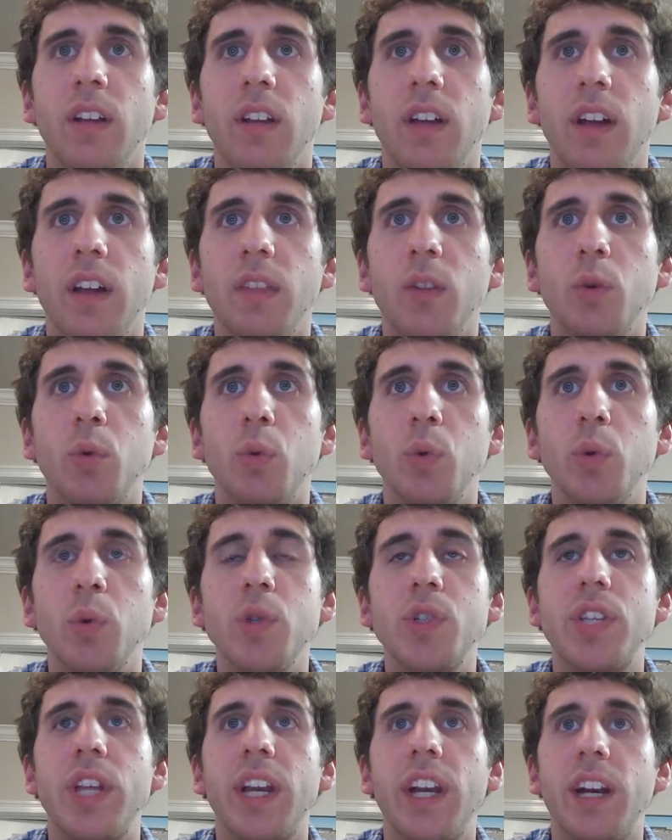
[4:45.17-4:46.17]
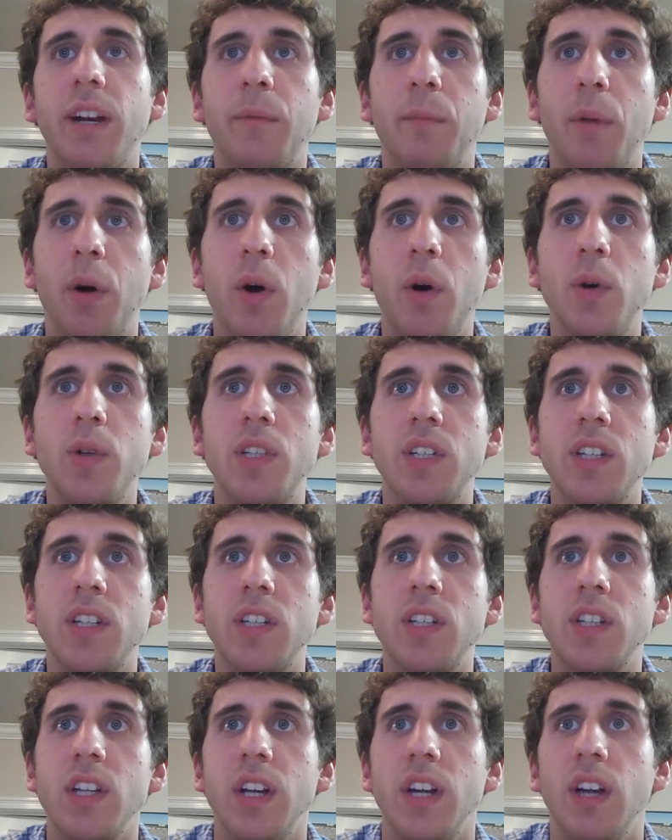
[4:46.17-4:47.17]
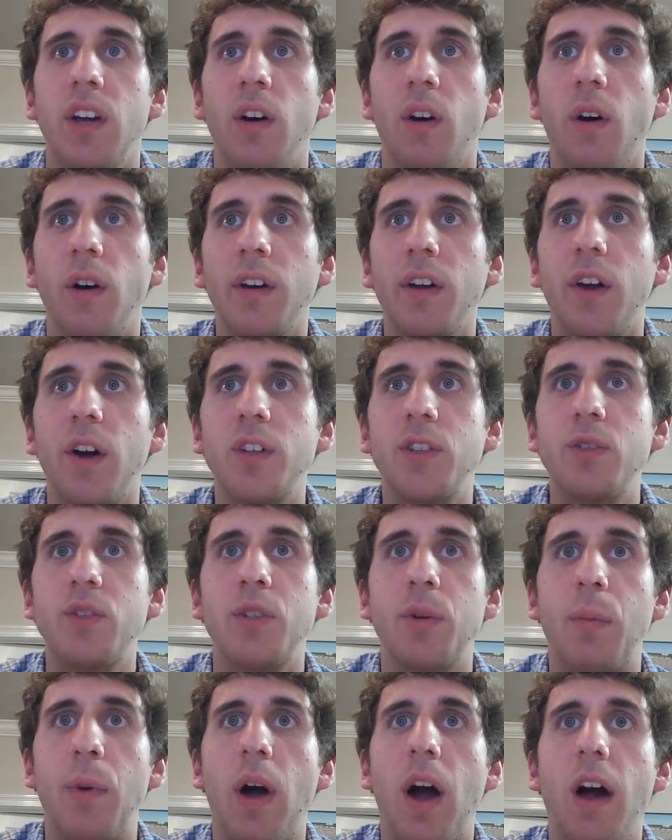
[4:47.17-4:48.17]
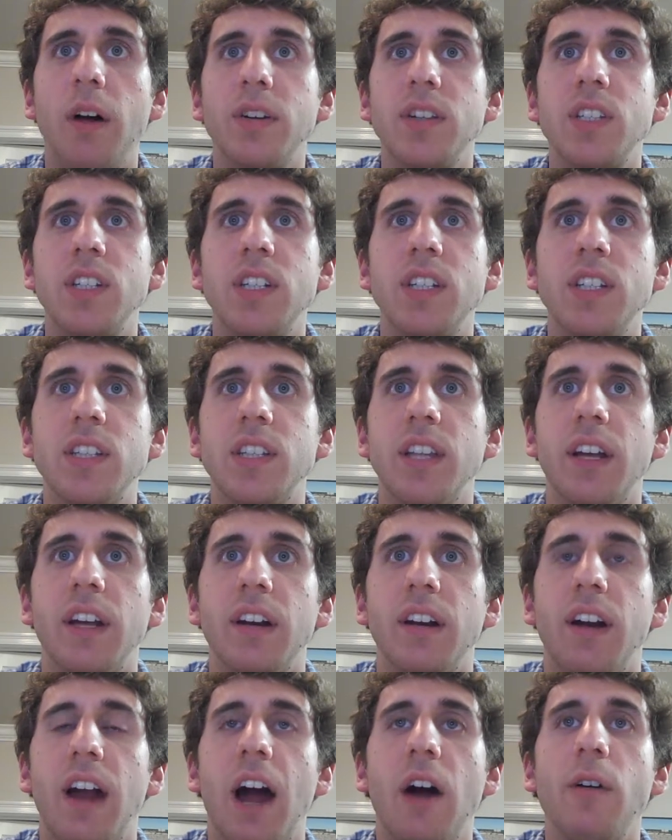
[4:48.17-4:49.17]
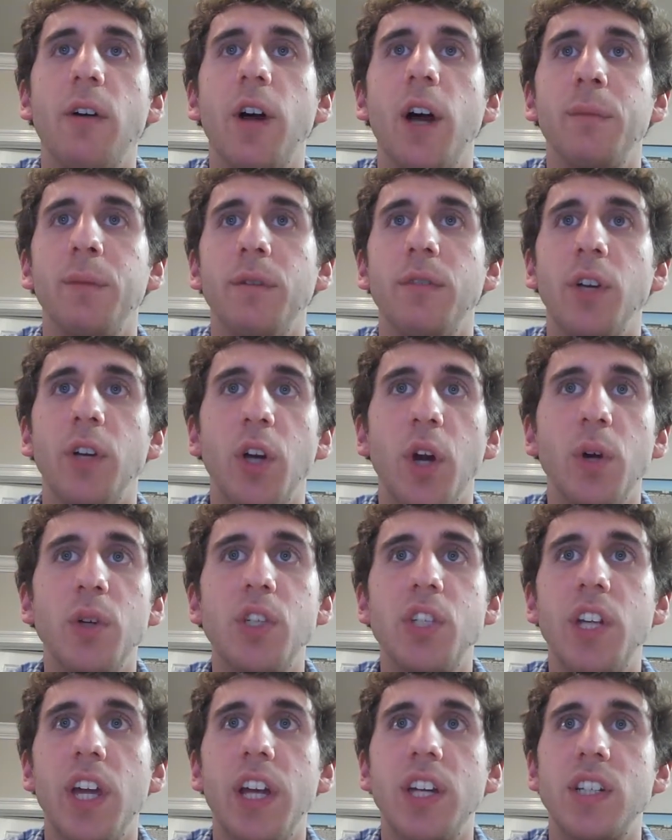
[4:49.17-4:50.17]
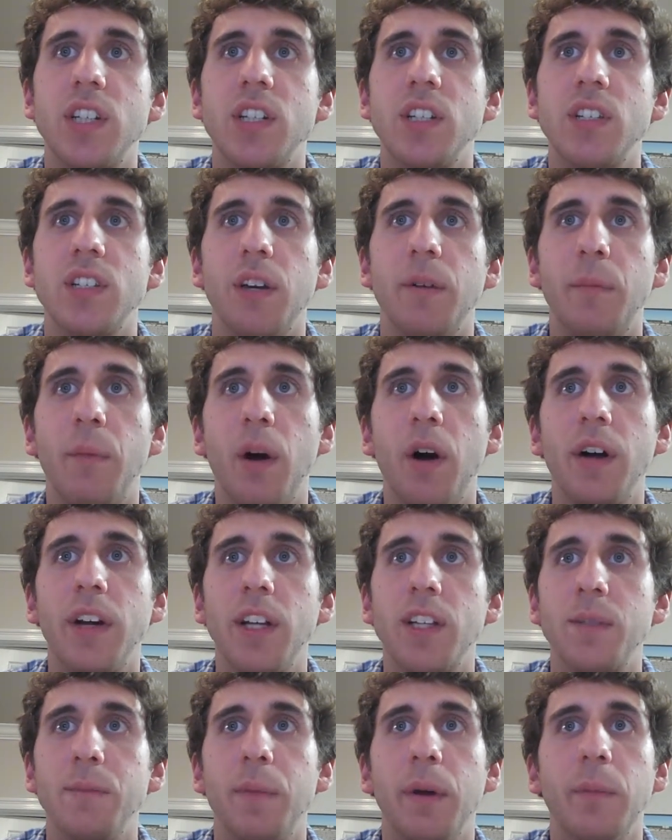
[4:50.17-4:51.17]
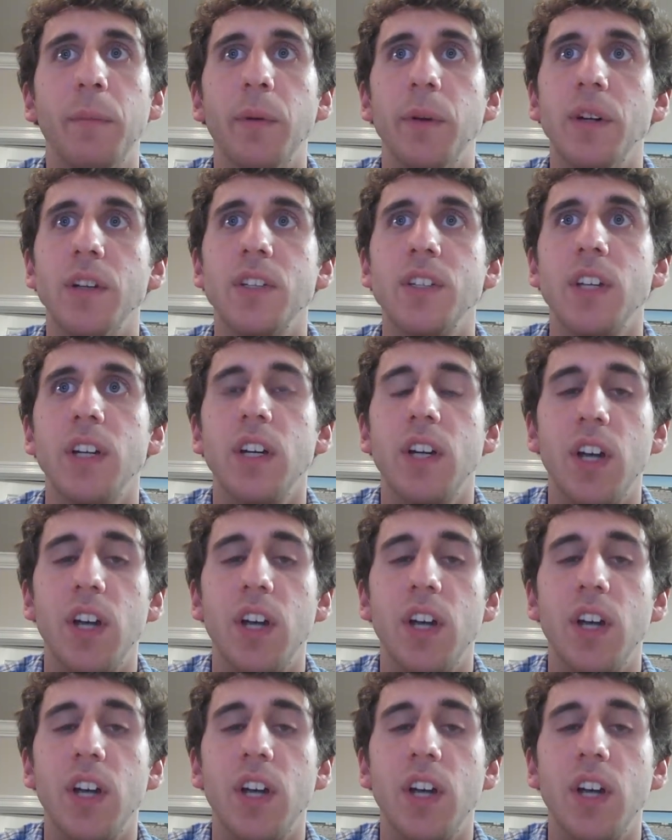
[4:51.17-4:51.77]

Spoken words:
the rules that it imposes on countries or policies that are outcome of negotiations among its members.